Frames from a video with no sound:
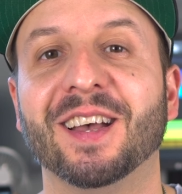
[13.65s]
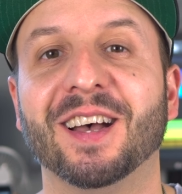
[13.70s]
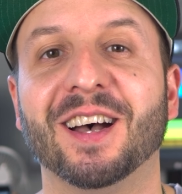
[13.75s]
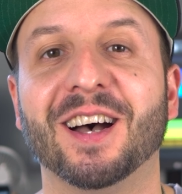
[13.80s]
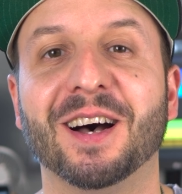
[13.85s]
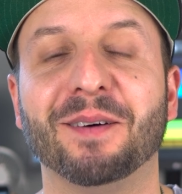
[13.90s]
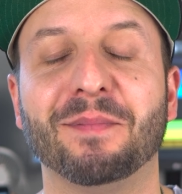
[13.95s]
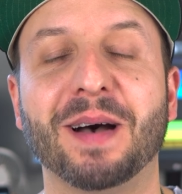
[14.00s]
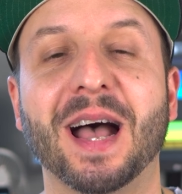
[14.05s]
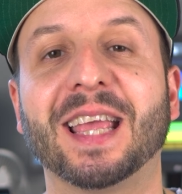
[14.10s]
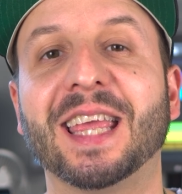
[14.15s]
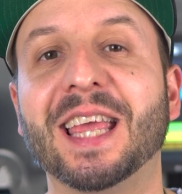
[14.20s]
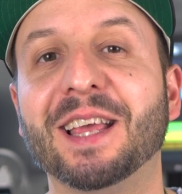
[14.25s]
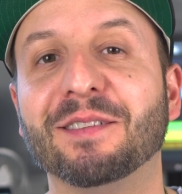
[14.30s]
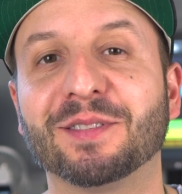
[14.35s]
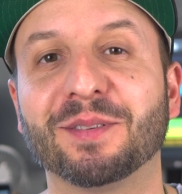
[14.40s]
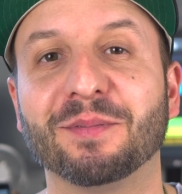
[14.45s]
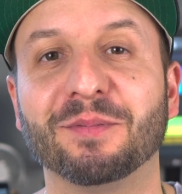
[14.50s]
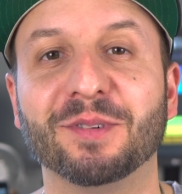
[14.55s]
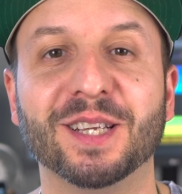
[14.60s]
I
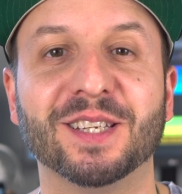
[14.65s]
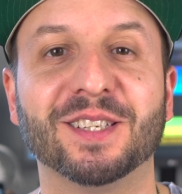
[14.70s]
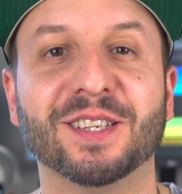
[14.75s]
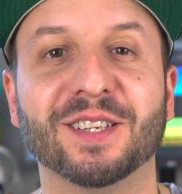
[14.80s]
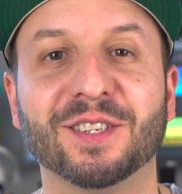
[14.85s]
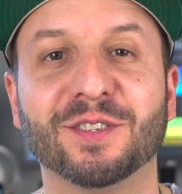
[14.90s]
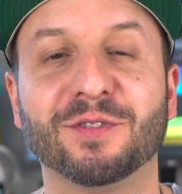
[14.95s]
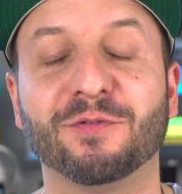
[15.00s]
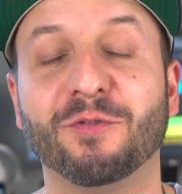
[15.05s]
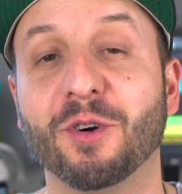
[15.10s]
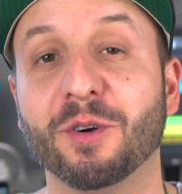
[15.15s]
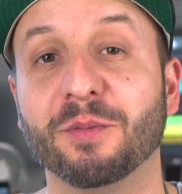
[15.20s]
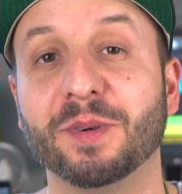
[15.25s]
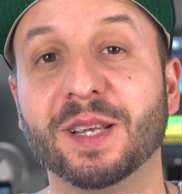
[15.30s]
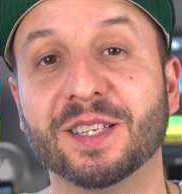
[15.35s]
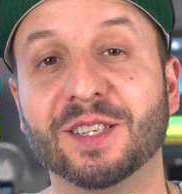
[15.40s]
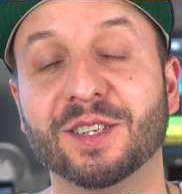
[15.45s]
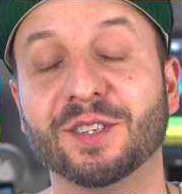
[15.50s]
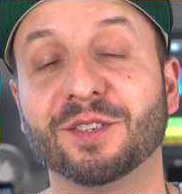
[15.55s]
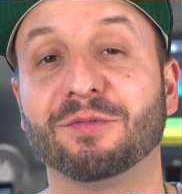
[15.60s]
gave some reasons, 4
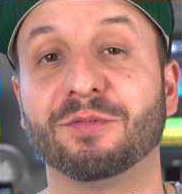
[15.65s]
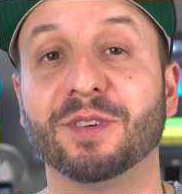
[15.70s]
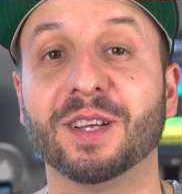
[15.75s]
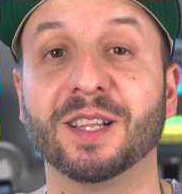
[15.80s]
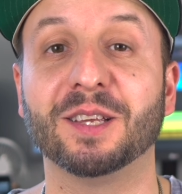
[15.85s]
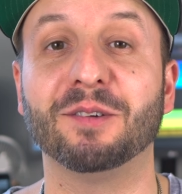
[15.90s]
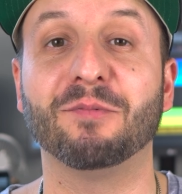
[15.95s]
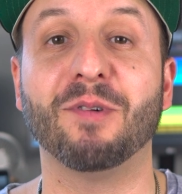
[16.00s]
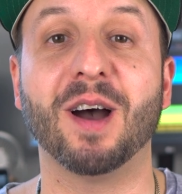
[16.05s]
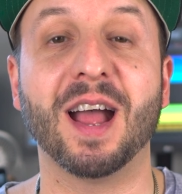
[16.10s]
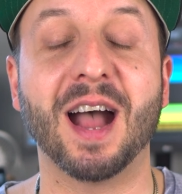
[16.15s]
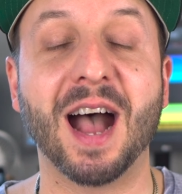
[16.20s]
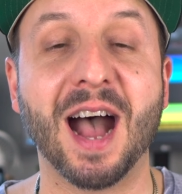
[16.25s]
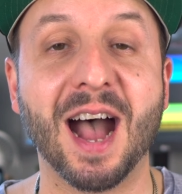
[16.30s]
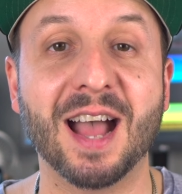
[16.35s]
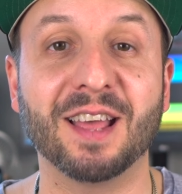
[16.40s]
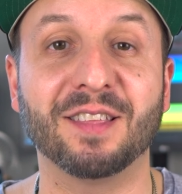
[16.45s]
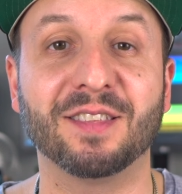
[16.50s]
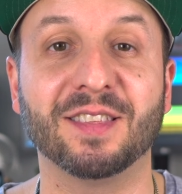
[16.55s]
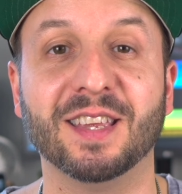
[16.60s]
reasons really, why
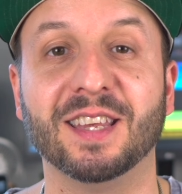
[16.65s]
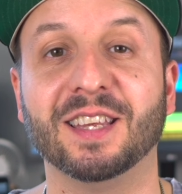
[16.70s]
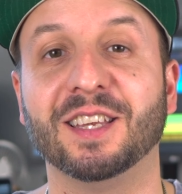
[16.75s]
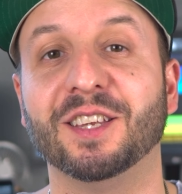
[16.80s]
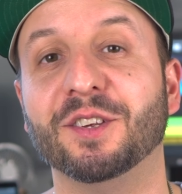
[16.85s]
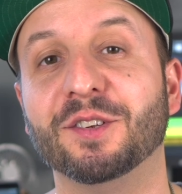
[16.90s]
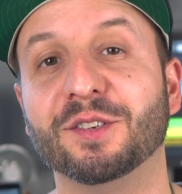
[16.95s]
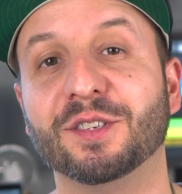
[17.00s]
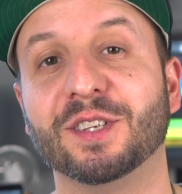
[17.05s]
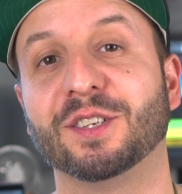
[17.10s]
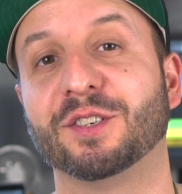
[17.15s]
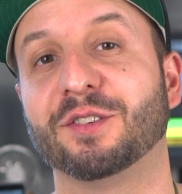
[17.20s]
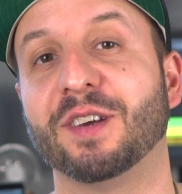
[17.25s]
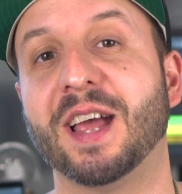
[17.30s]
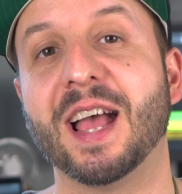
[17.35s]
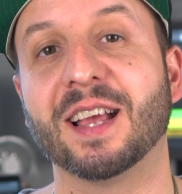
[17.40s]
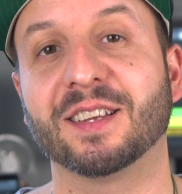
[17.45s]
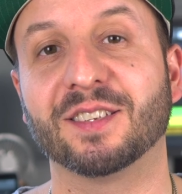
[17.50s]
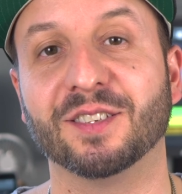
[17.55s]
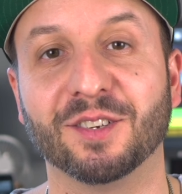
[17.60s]
I think using
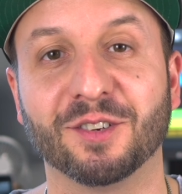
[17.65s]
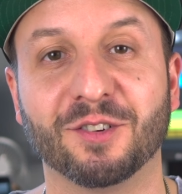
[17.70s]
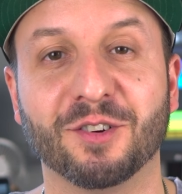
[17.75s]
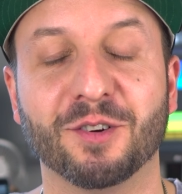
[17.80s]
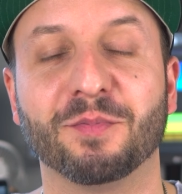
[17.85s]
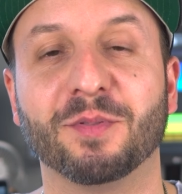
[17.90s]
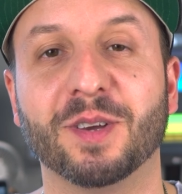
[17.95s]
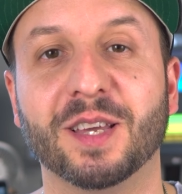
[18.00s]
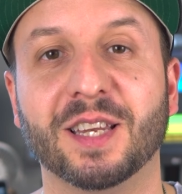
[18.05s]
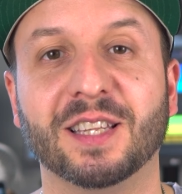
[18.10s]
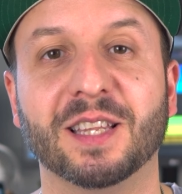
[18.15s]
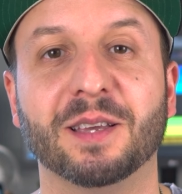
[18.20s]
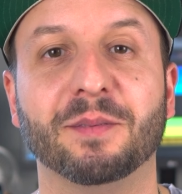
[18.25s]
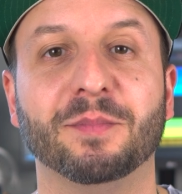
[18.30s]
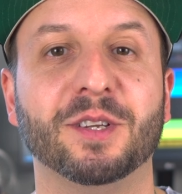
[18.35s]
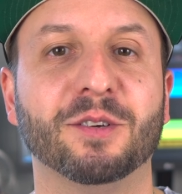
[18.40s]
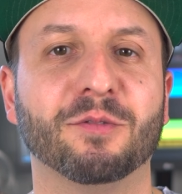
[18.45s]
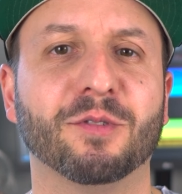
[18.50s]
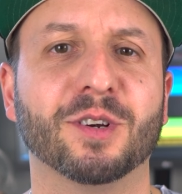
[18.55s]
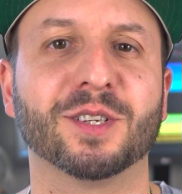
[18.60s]
tracks and incorporating them
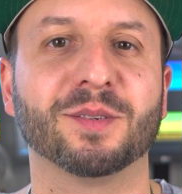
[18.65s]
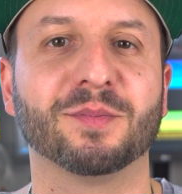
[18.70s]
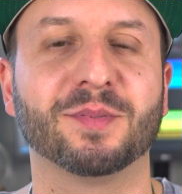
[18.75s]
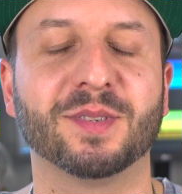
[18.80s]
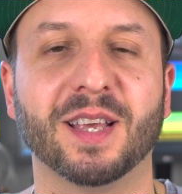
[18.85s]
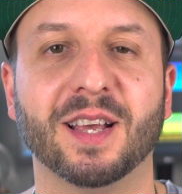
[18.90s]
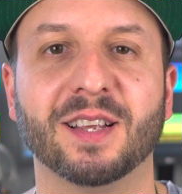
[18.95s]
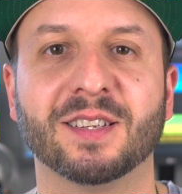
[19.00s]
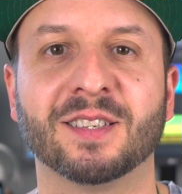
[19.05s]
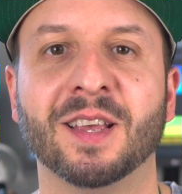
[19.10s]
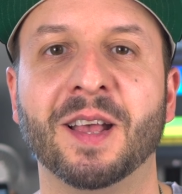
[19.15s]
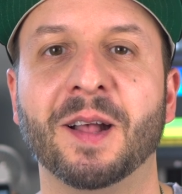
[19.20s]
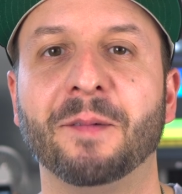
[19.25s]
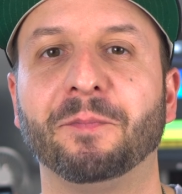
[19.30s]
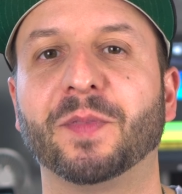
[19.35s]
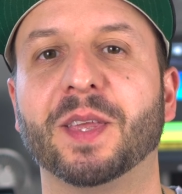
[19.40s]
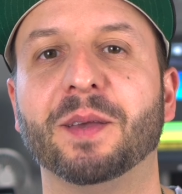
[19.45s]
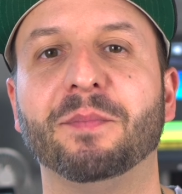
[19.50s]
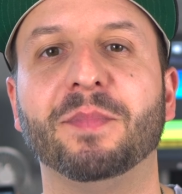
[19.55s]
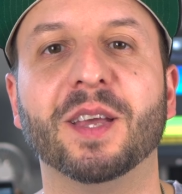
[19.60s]
in your worship sets
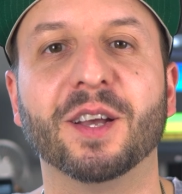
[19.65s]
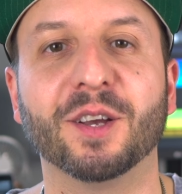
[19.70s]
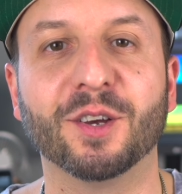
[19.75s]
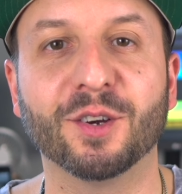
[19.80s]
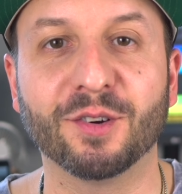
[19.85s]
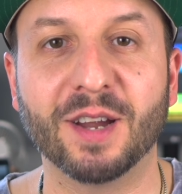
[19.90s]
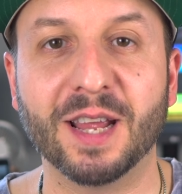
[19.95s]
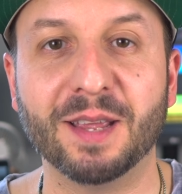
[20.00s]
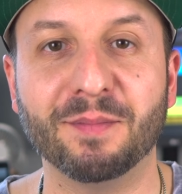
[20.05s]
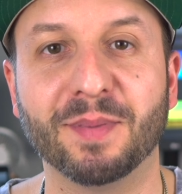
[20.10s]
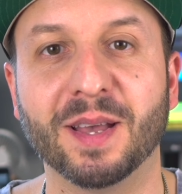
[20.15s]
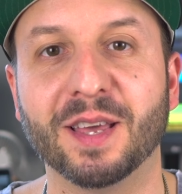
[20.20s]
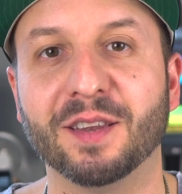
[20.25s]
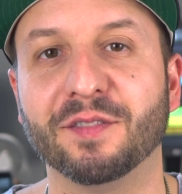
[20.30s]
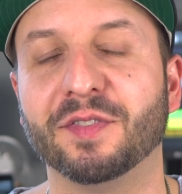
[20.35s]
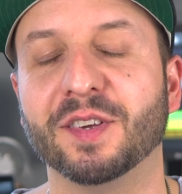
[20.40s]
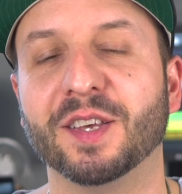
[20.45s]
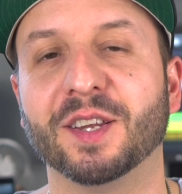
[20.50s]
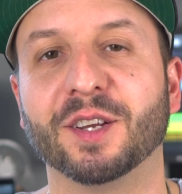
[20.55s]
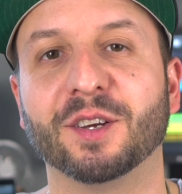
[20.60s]
can be a great
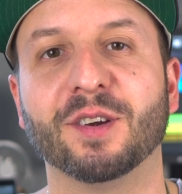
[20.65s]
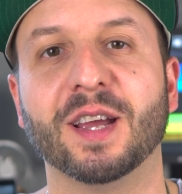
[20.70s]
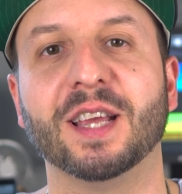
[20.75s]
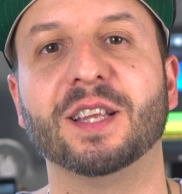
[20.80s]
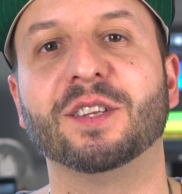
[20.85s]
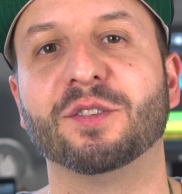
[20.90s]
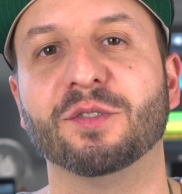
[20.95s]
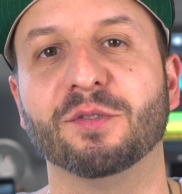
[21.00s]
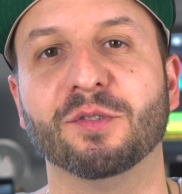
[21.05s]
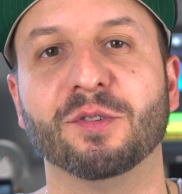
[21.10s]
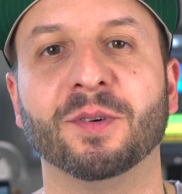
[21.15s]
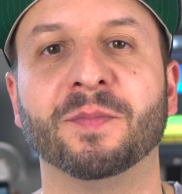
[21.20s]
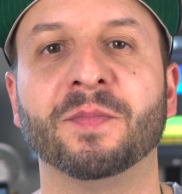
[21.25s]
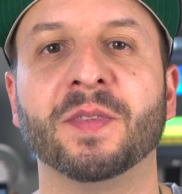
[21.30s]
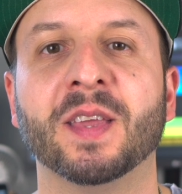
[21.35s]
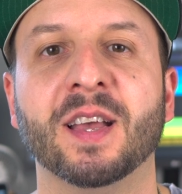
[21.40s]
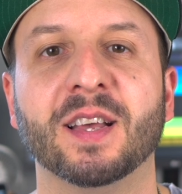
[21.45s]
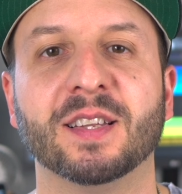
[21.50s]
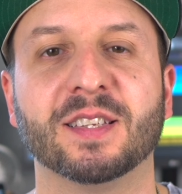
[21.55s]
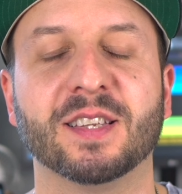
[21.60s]
benefit, a great tool
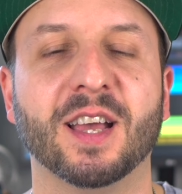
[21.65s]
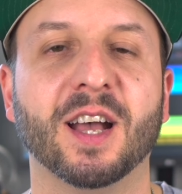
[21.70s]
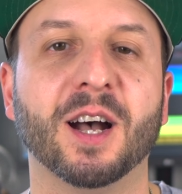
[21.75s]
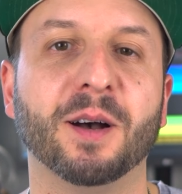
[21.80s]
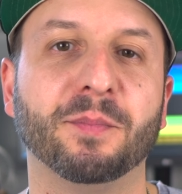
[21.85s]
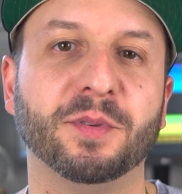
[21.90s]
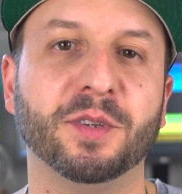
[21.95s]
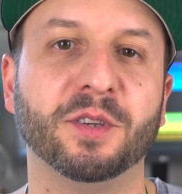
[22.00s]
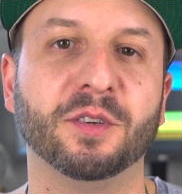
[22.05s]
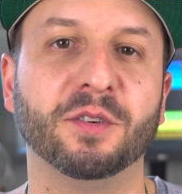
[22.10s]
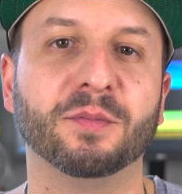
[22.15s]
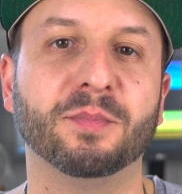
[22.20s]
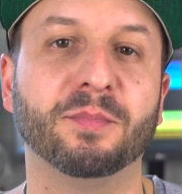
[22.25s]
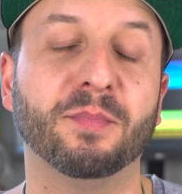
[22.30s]
to help you.